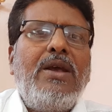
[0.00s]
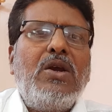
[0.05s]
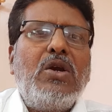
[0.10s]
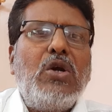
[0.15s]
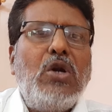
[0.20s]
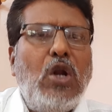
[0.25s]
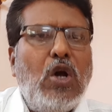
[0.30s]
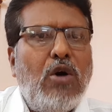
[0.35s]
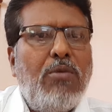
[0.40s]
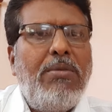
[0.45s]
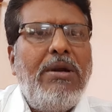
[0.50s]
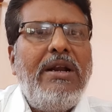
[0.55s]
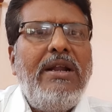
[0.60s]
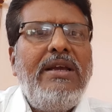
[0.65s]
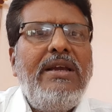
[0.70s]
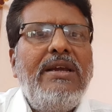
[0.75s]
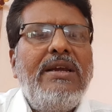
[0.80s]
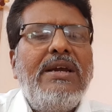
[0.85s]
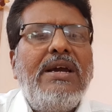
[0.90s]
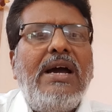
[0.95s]

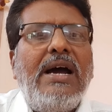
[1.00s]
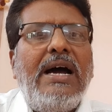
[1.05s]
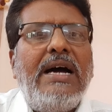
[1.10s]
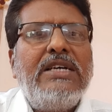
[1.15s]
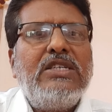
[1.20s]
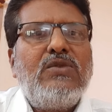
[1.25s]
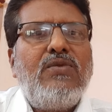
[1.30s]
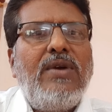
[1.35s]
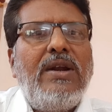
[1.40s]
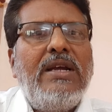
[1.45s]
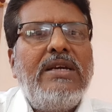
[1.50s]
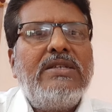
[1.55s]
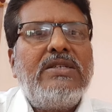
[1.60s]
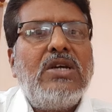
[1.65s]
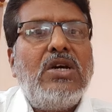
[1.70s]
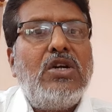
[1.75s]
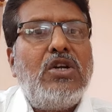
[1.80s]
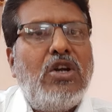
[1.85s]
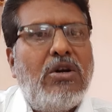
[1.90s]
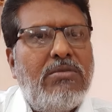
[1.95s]
globally as well as
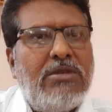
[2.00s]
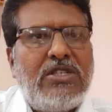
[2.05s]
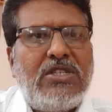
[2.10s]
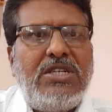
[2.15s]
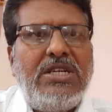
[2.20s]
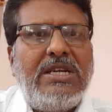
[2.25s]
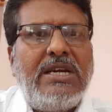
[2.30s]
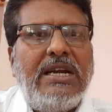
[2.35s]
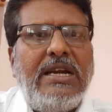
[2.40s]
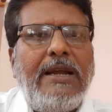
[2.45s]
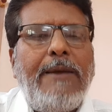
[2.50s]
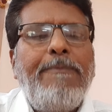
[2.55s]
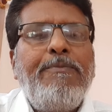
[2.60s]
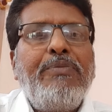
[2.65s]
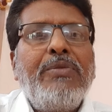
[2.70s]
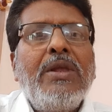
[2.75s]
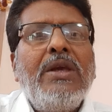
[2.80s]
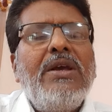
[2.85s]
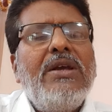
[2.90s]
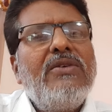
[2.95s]
domestically.
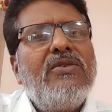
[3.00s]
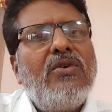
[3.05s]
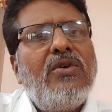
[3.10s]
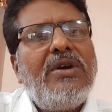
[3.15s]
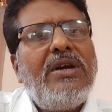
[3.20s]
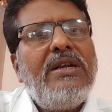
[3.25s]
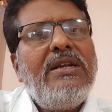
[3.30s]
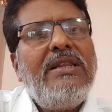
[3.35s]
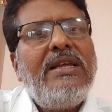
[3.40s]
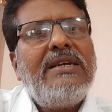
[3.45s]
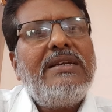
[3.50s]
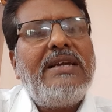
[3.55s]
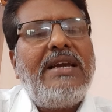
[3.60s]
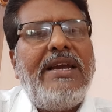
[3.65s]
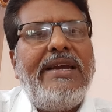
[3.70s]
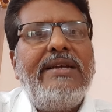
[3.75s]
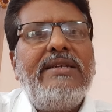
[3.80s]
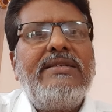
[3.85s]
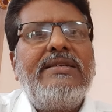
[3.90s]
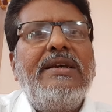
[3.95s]
So in that
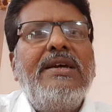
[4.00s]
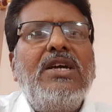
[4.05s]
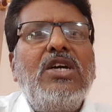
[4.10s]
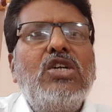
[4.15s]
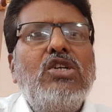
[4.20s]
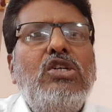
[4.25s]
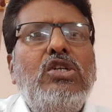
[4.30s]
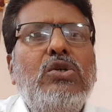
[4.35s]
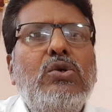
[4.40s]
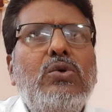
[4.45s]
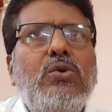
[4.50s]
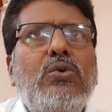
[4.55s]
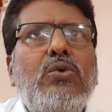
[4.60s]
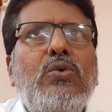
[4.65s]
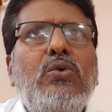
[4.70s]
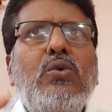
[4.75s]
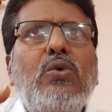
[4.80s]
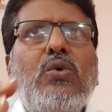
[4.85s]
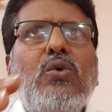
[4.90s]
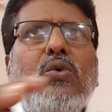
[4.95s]
case,
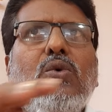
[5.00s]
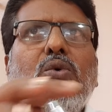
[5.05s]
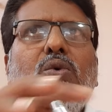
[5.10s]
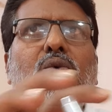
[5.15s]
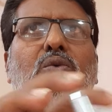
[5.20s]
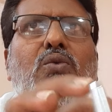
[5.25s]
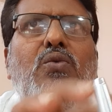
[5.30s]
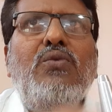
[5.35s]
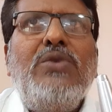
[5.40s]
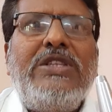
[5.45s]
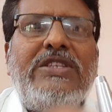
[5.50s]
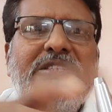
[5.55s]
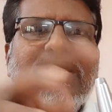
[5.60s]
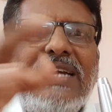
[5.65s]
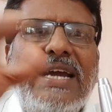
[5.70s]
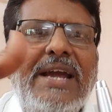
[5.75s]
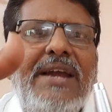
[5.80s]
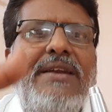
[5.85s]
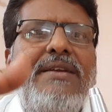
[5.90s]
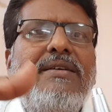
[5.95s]
to
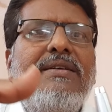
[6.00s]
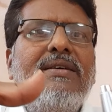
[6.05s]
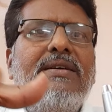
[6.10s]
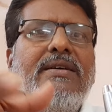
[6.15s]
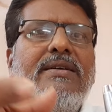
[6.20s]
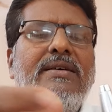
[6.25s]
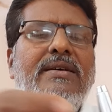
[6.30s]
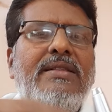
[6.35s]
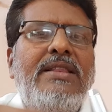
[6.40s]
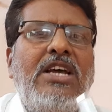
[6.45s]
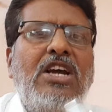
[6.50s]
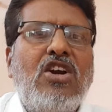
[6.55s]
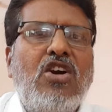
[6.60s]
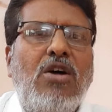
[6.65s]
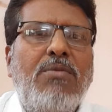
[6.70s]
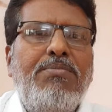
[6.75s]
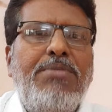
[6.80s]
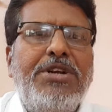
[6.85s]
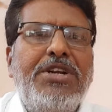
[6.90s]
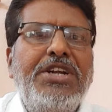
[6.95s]
withstand the
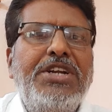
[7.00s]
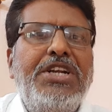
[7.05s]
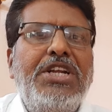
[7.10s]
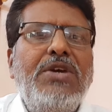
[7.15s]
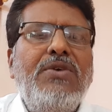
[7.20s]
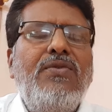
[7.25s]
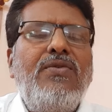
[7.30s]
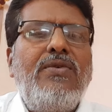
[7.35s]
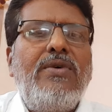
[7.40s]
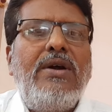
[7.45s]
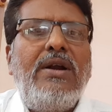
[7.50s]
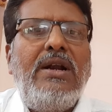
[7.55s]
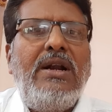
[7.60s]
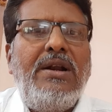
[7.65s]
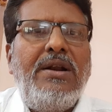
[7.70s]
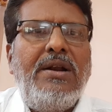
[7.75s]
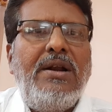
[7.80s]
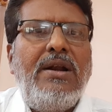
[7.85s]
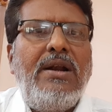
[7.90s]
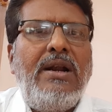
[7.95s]
competitive
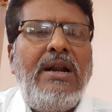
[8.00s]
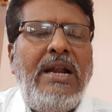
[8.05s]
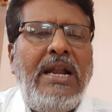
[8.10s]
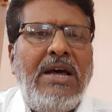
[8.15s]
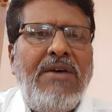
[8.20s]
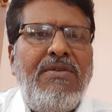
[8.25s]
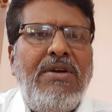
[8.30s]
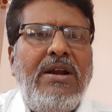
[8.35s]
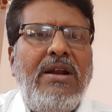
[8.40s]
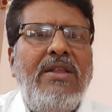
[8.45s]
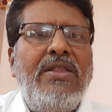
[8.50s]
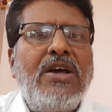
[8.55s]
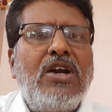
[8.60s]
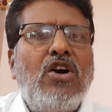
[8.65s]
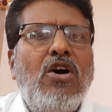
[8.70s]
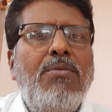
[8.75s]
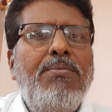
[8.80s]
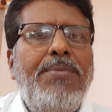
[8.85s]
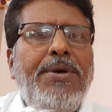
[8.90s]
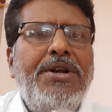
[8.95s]
level, the
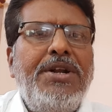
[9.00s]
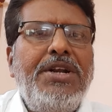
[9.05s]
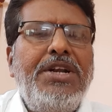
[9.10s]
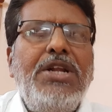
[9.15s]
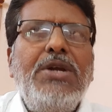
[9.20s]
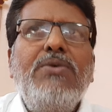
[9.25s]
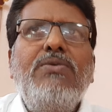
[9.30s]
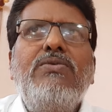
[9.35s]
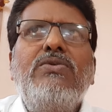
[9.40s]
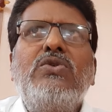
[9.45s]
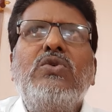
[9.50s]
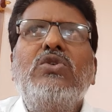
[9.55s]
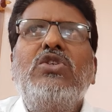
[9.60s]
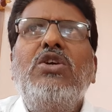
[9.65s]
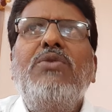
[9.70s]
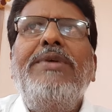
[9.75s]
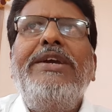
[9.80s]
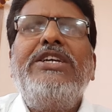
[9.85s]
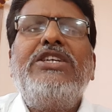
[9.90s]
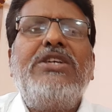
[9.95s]
competitive
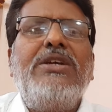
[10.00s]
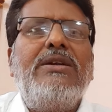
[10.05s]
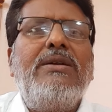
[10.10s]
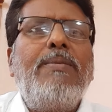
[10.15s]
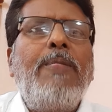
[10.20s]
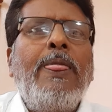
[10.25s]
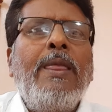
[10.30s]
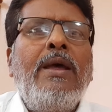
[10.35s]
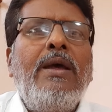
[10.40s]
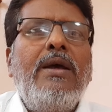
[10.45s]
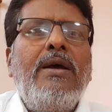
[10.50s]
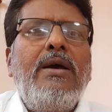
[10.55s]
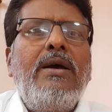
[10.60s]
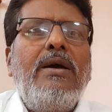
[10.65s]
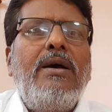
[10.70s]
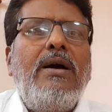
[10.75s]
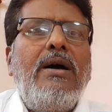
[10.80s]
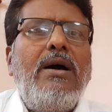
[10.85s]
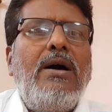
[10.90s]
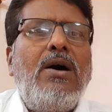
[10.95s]
situation
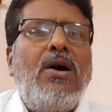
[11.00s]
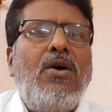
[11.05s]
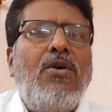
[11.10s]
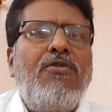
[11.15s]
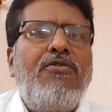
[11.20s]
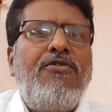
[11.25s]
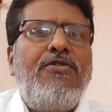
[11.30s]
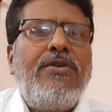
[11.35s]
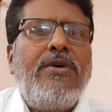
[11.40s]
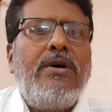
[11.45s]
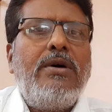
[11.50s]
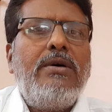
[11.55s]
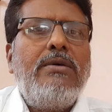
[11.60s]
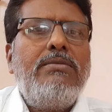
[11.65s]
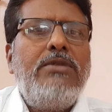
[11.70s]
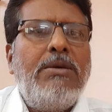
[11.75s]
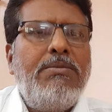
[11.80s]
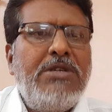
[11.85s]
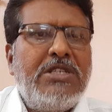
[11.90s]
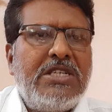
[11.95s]
of
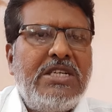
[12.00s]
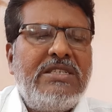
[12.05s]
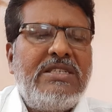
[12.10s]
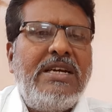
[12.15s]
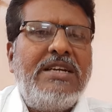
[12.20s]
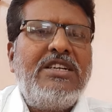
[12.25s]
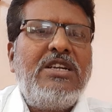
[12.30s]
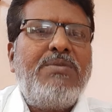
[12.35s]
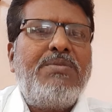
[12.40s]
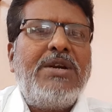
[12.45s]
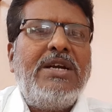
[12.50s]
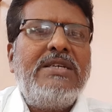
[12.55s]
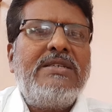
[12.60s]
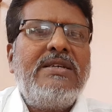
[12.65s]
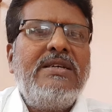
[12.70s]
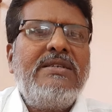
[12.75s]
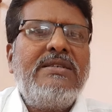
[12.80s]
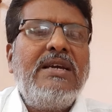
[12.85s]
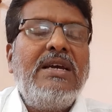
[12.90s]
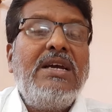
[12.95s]
the business
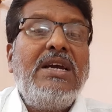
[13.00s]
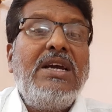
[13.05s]
enterprises,